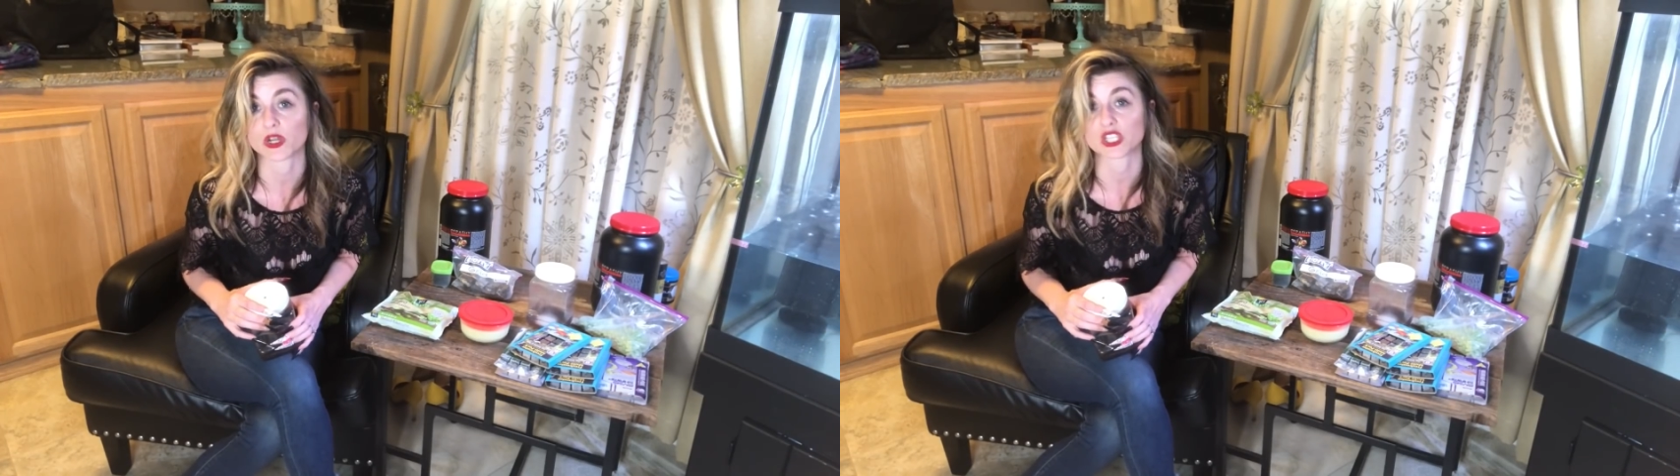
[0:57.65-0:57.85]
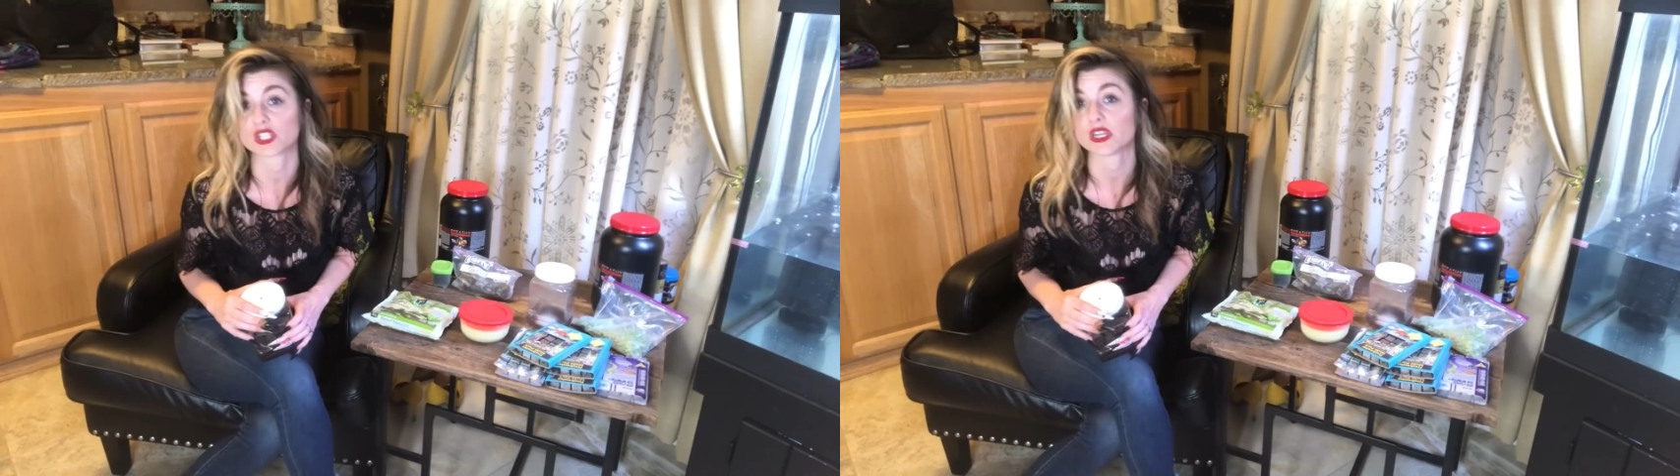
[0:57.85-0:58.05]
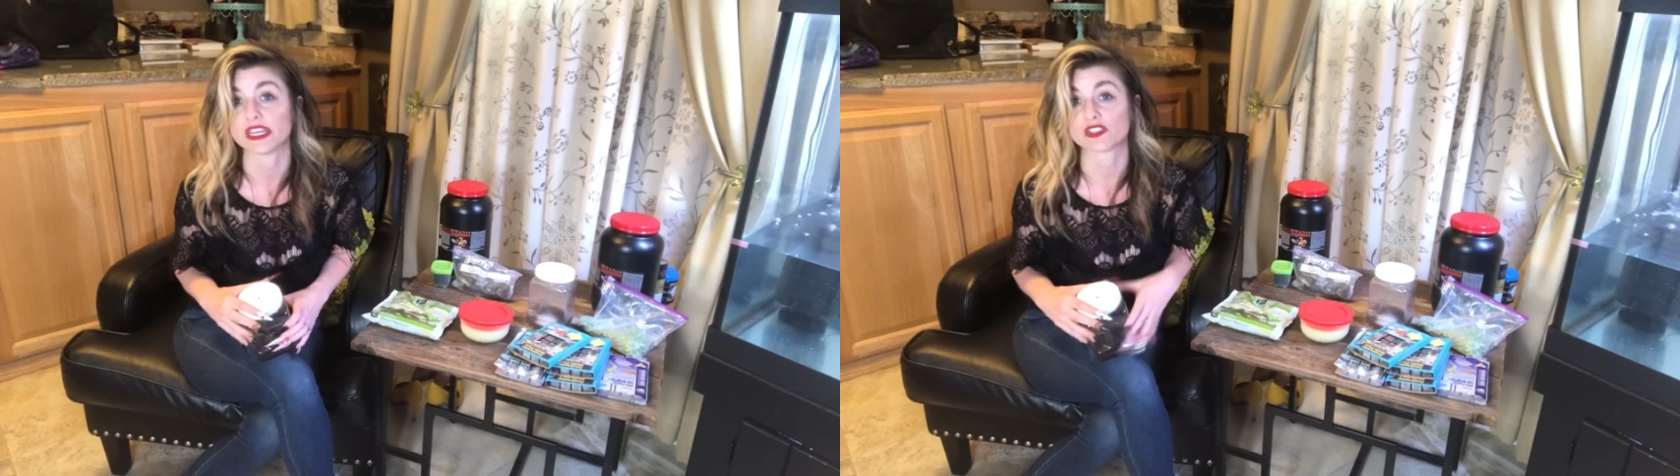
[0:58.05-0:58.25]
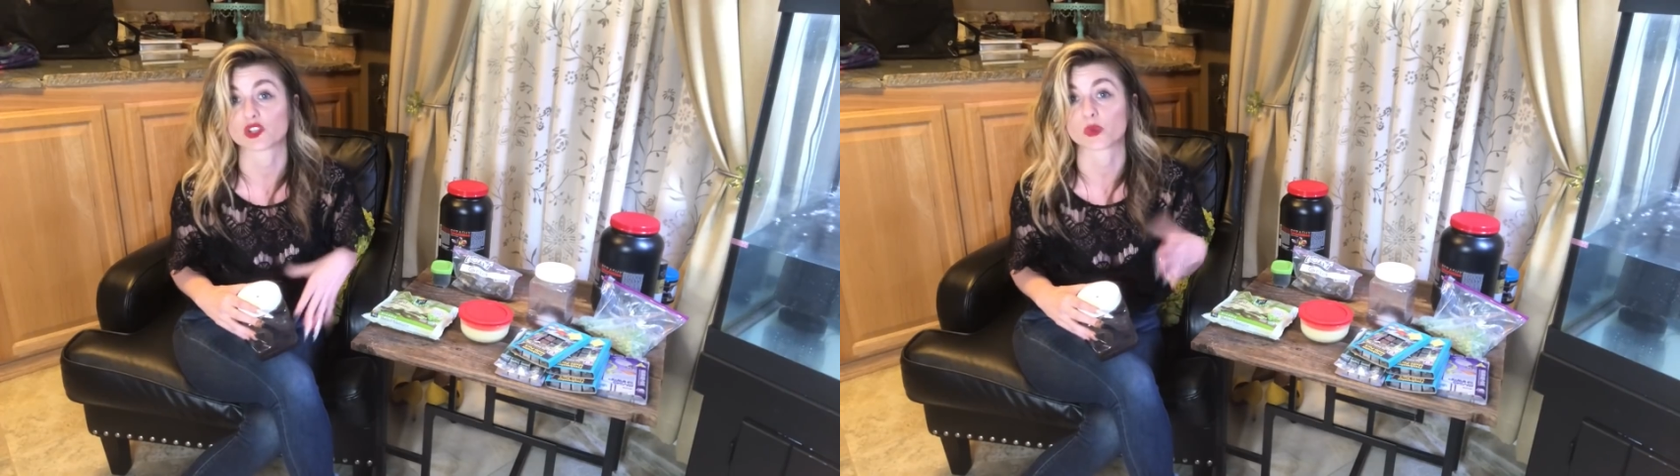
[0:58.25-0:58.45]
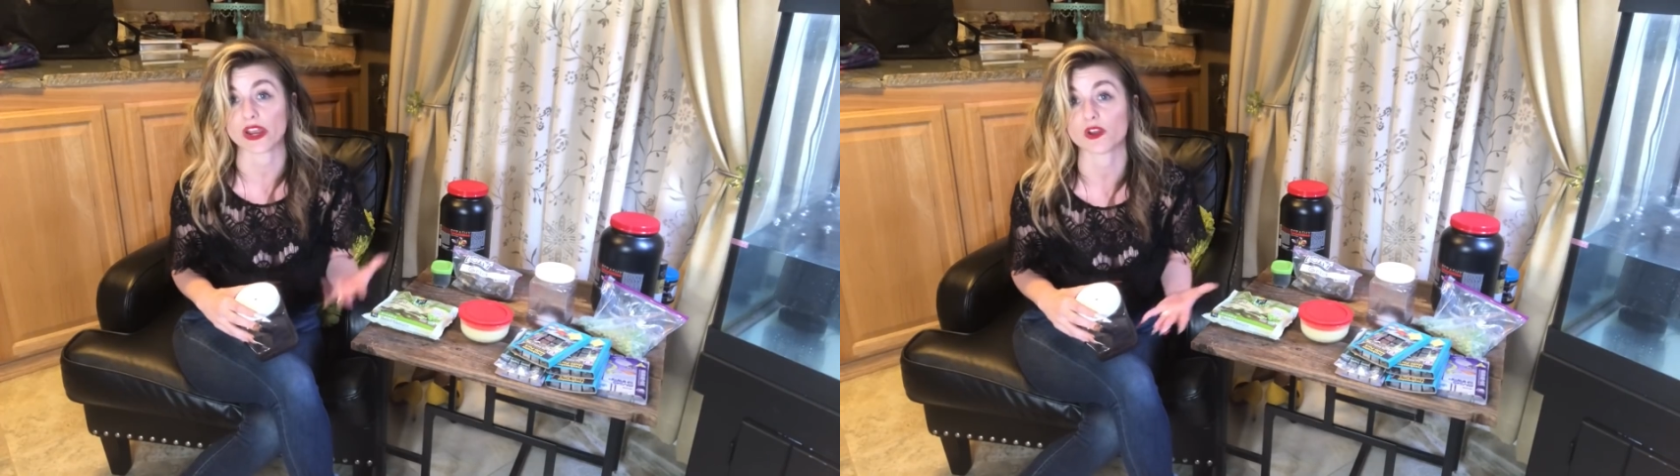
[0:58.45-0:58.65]
which is a
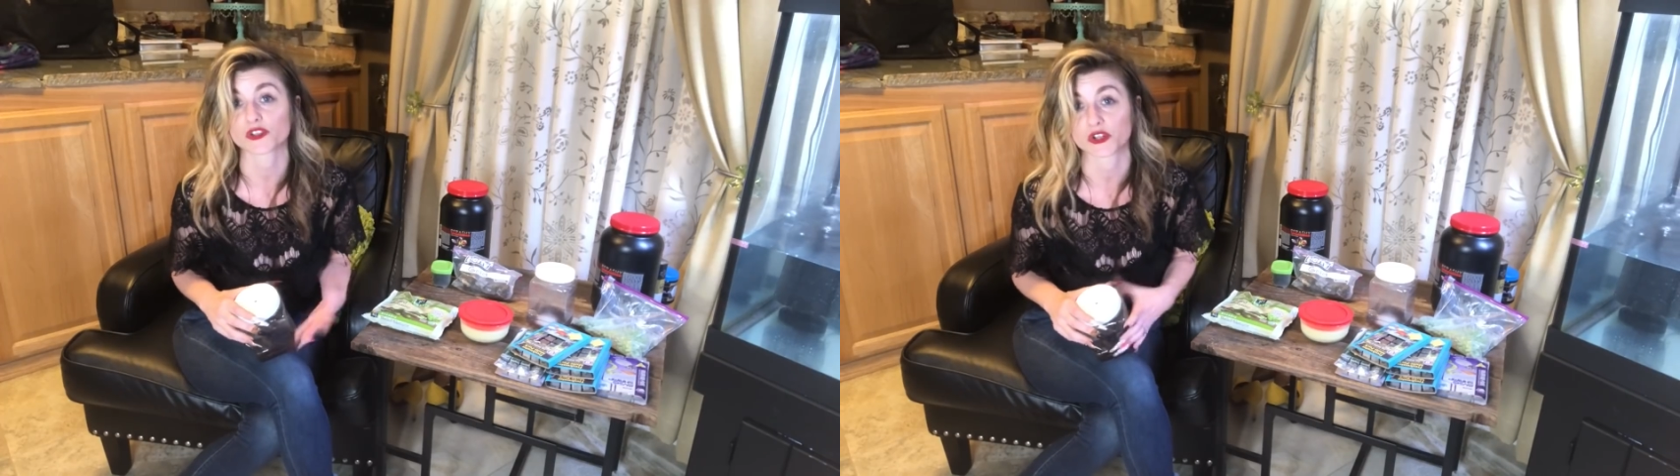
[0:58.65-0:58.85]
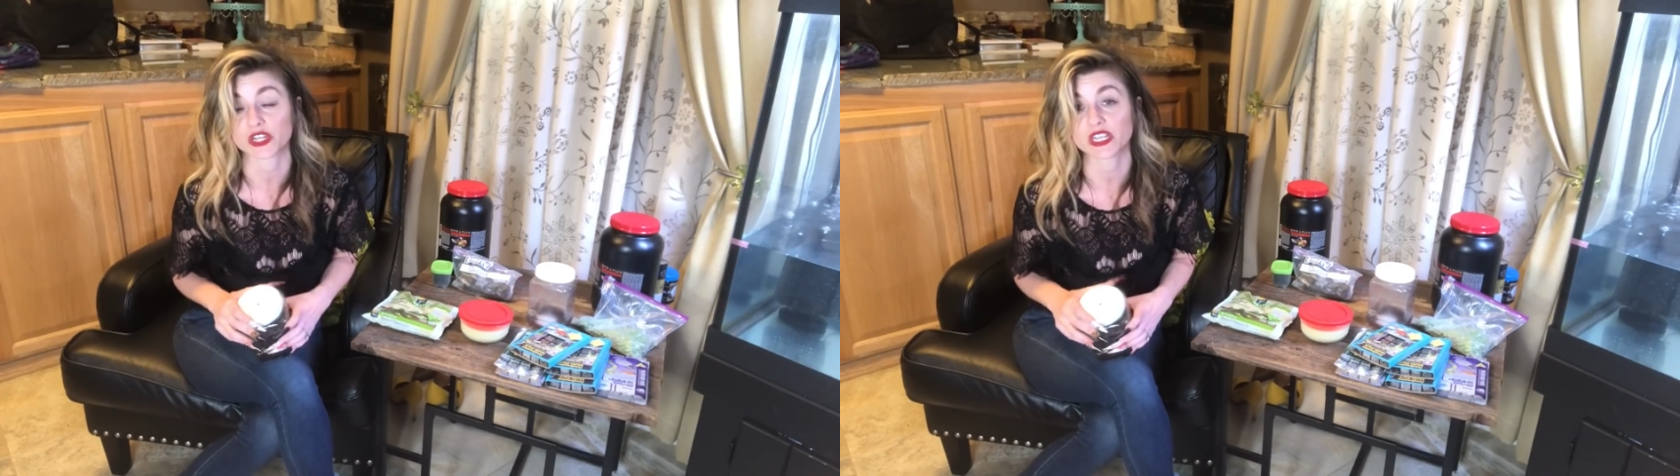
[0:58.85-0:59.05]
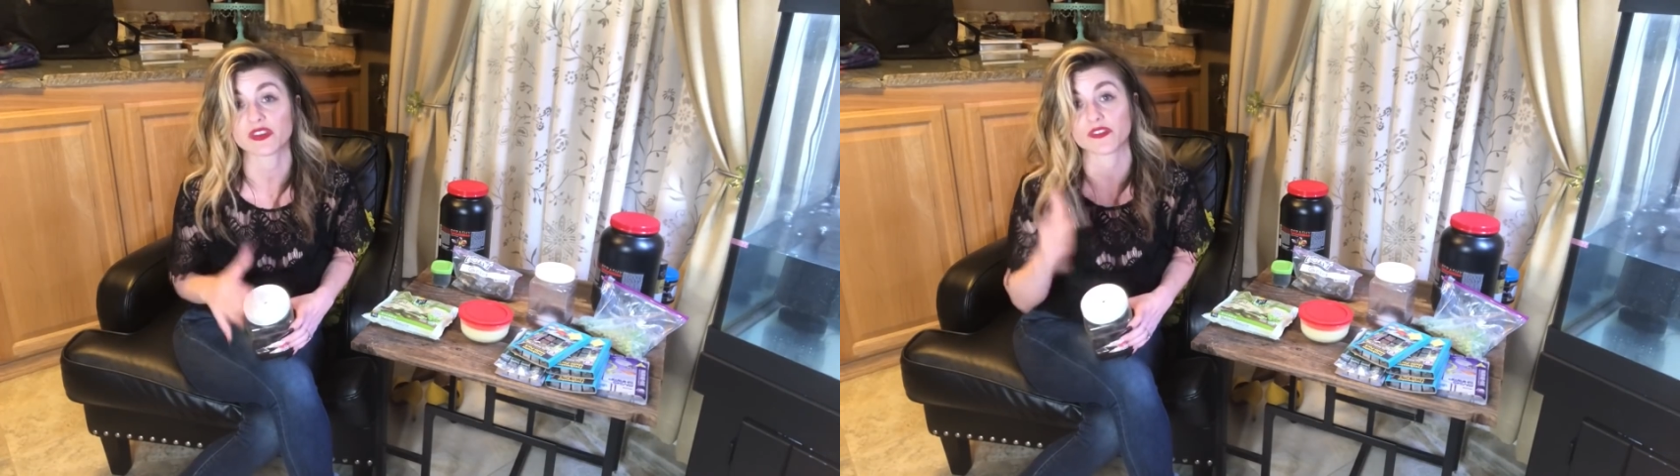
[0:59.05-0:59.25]
great alternative